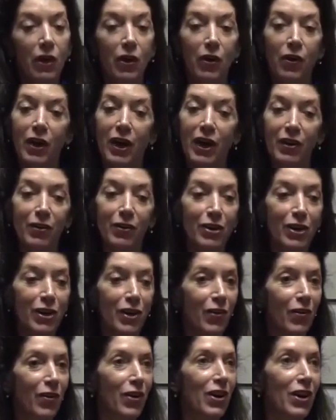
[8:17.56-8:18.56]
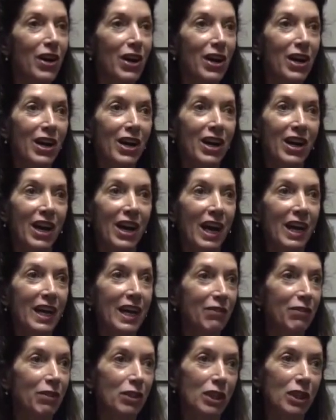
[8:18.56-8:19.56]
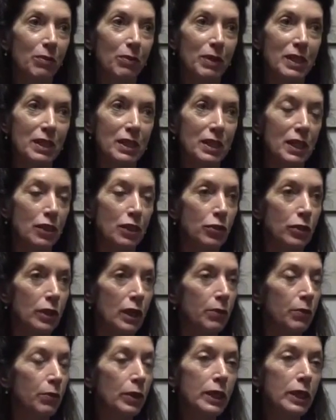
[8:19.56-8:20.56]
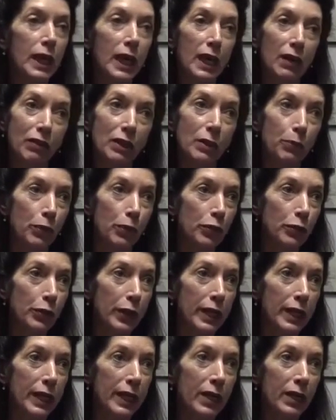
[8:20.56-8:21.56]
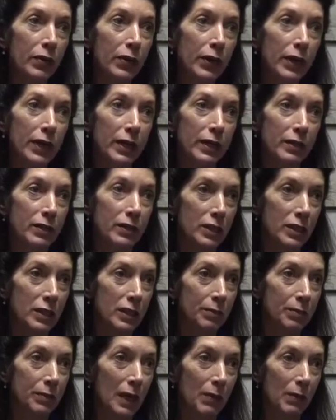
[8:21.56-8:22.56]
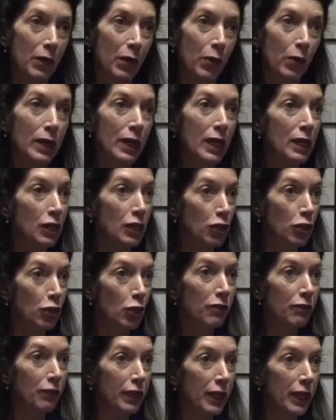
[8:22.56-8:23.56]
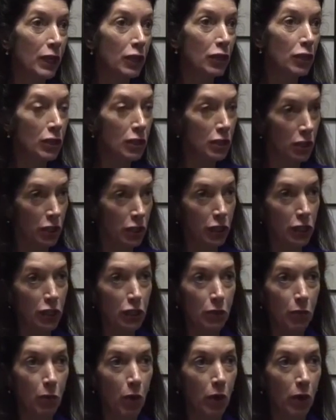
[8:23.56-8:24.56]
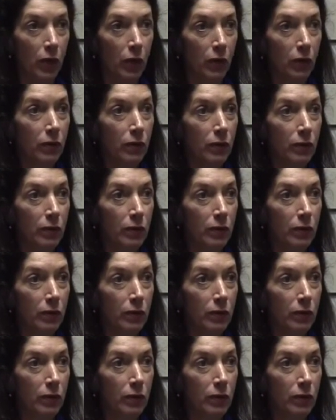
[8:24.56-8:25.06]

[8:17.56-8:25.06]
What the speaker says: Oh, I don't know. I'd have to look at my schedule. I'm really heavily booked right now, and I'm going on a short vacation starting tomorrow.